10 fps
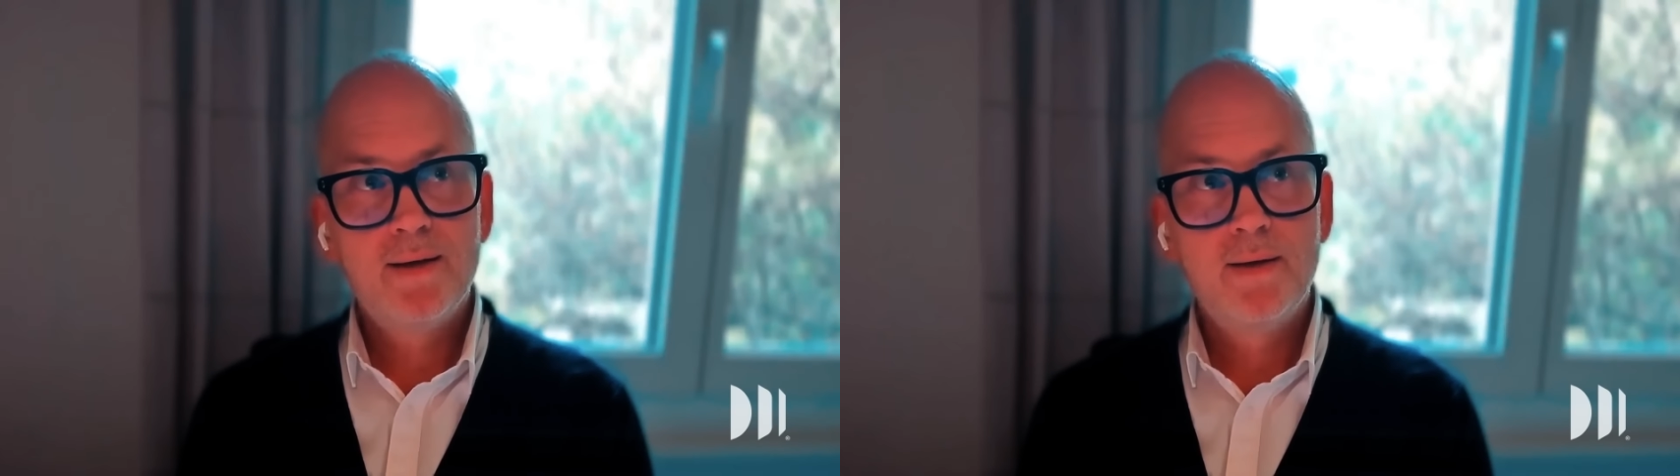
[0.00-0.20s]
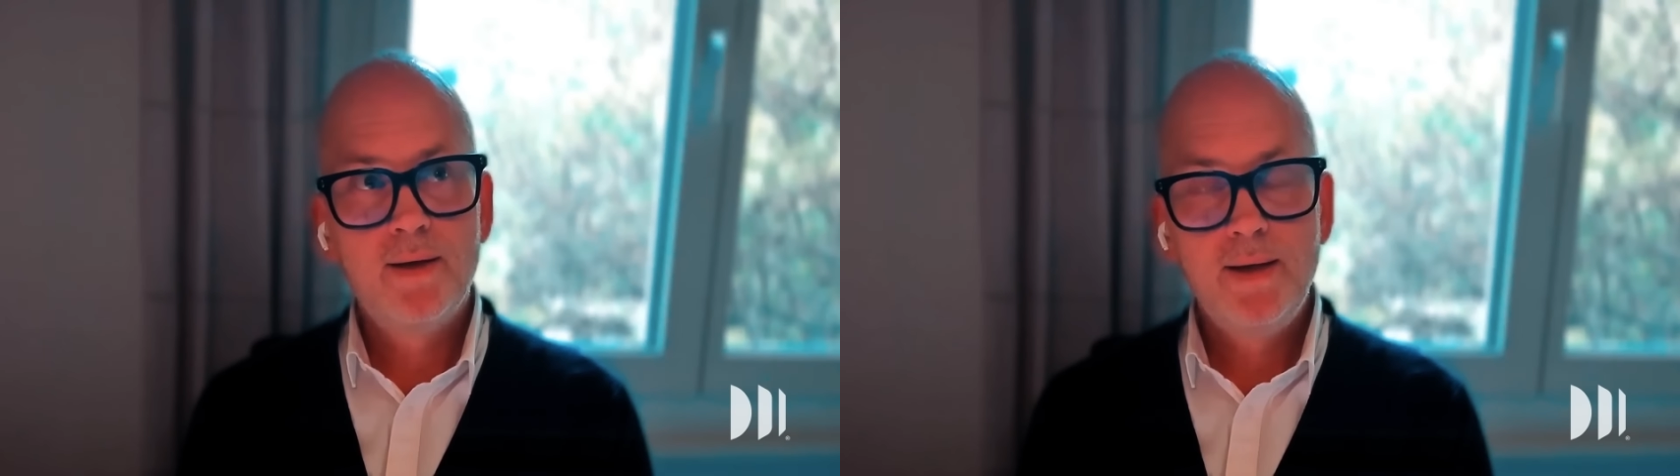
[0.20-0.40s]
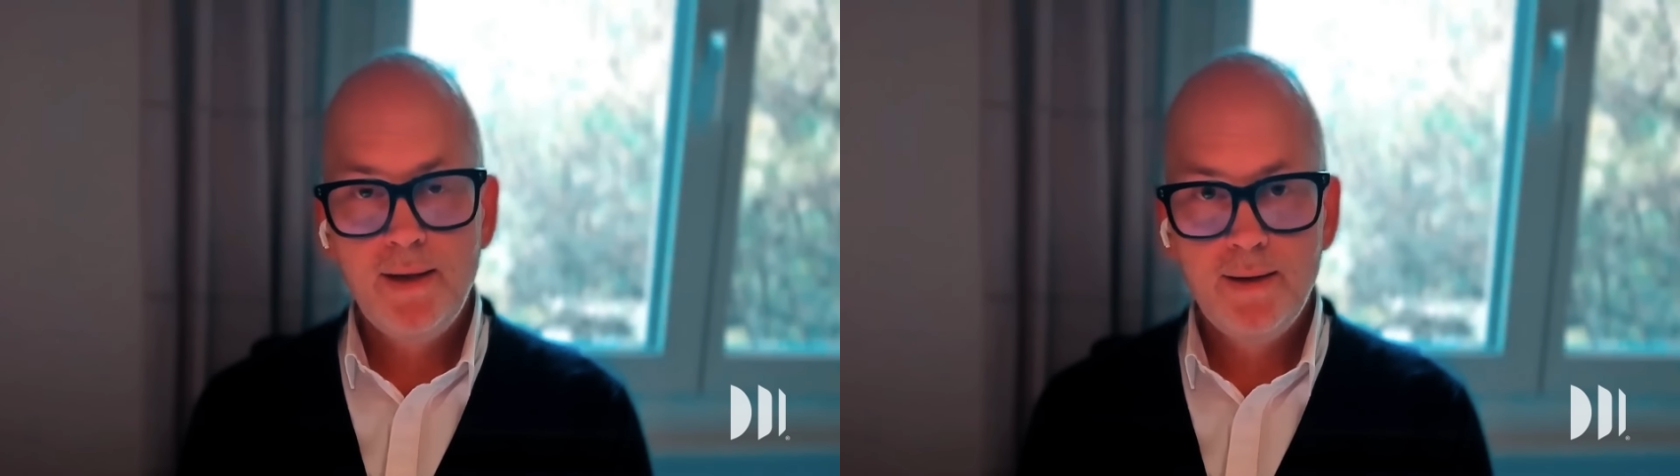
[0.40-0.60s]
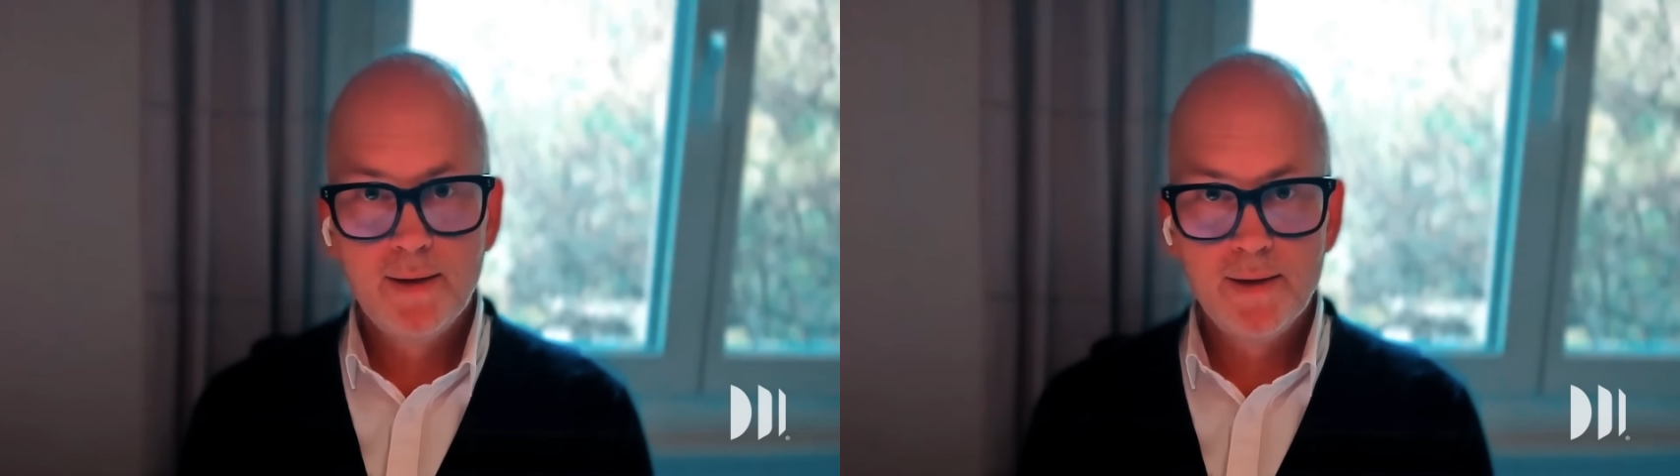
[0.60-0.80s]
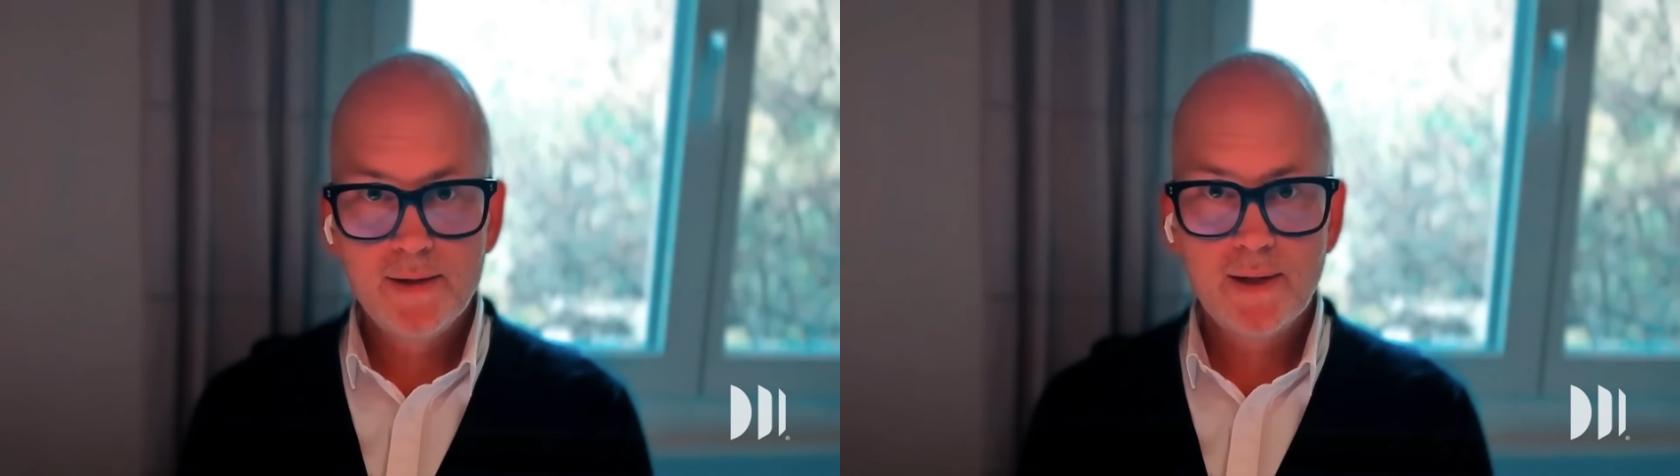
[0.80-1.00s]
that
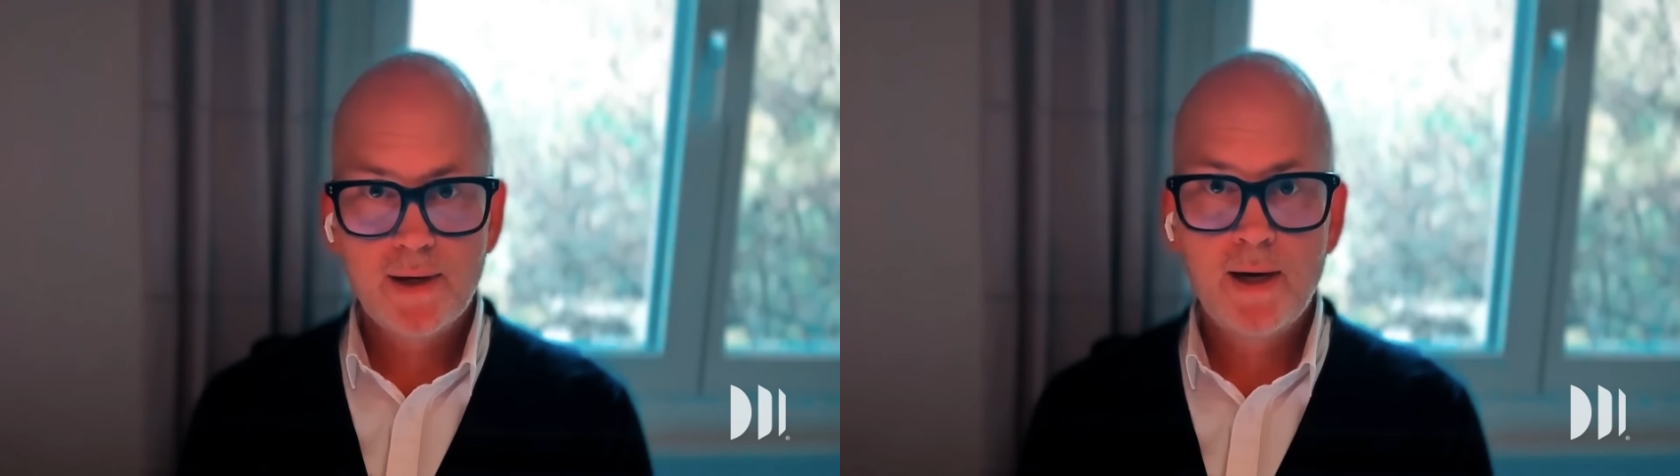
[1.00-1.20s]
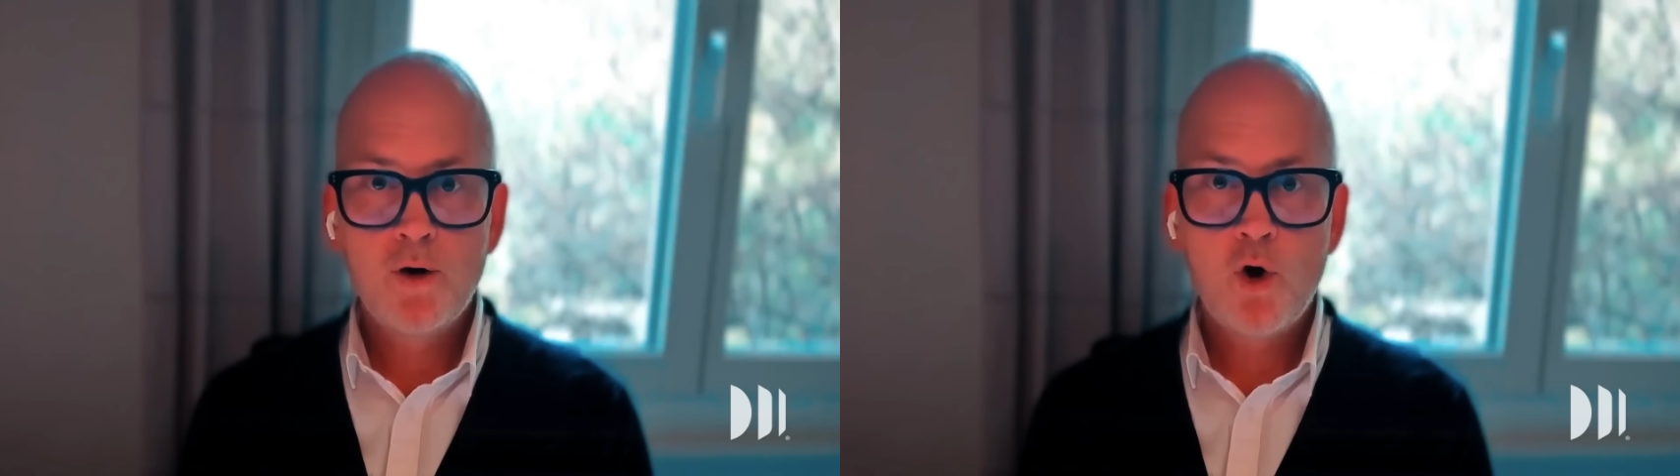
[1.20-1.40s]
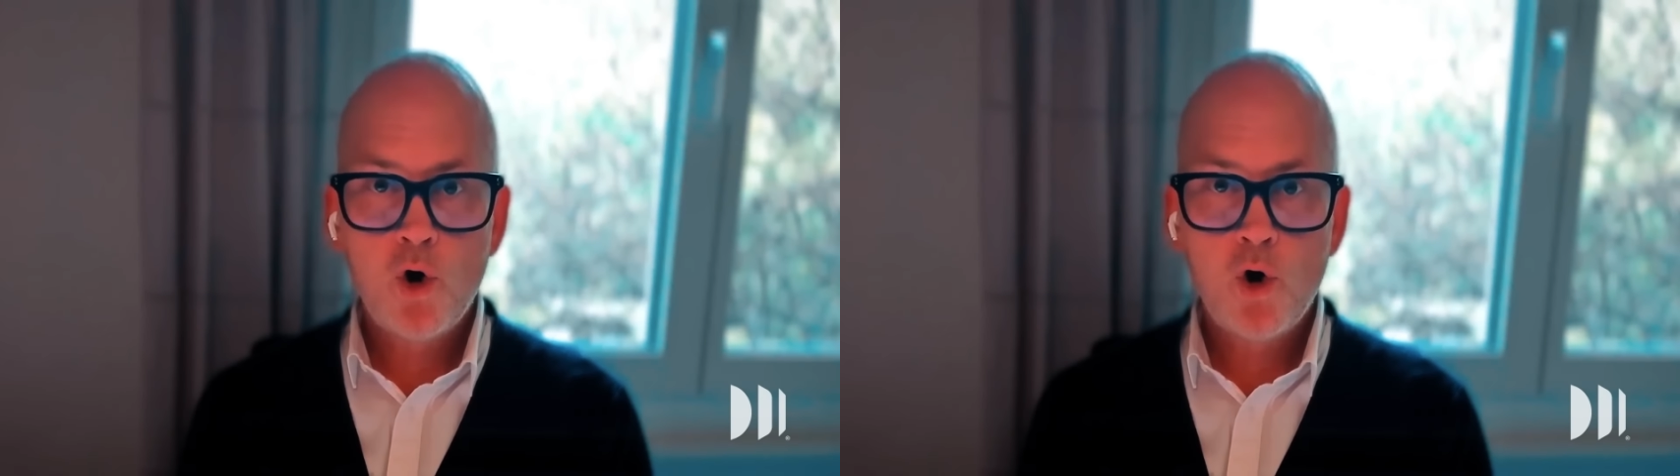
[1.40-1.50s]
leaders can